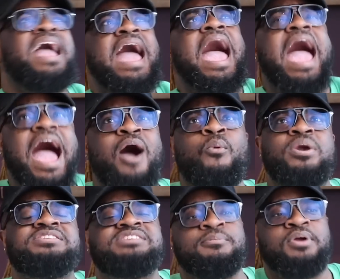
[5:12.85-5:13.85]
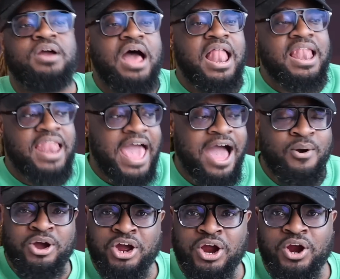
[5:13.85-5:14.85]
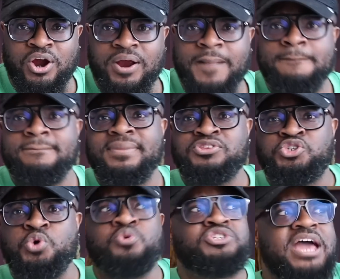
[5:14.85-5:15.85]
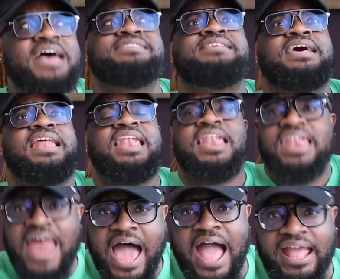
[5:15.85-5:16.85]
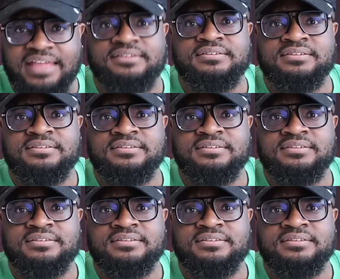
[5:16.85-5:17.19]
how are we sitting here allowing her to just lie?